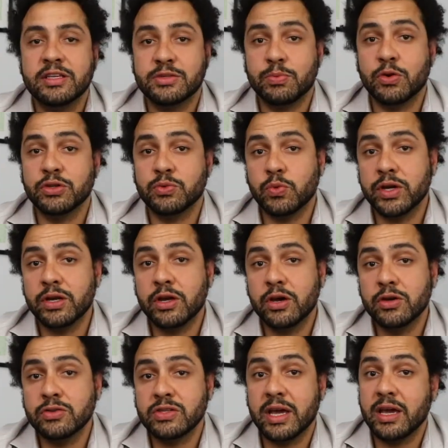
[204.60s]
It supports
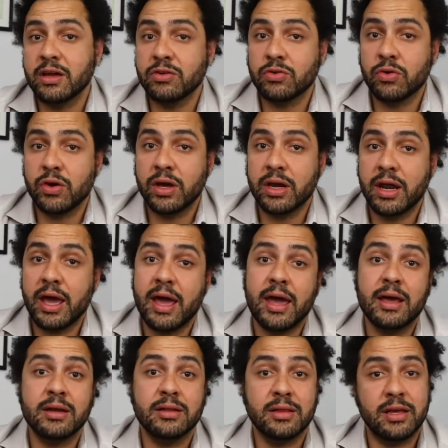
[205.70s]
Windows, Android,
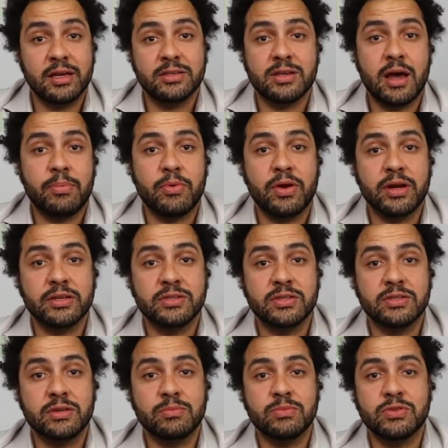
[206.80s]
and Linux operating
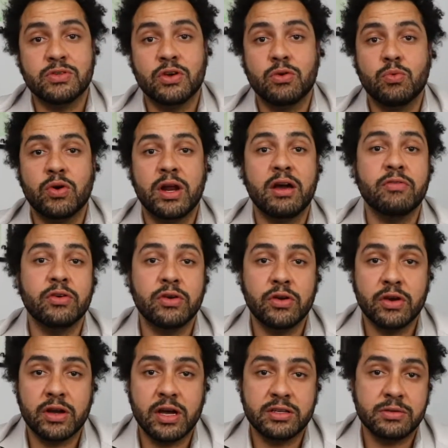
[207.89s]
systems, so whatever you're
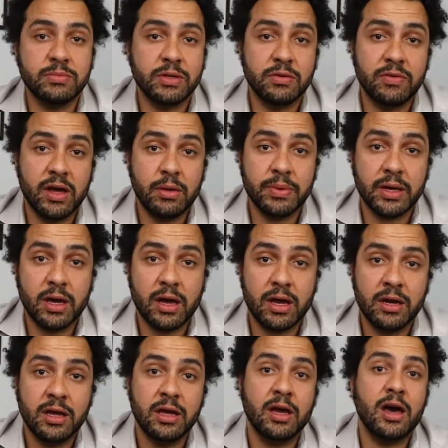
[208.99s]
accustomed to developing on,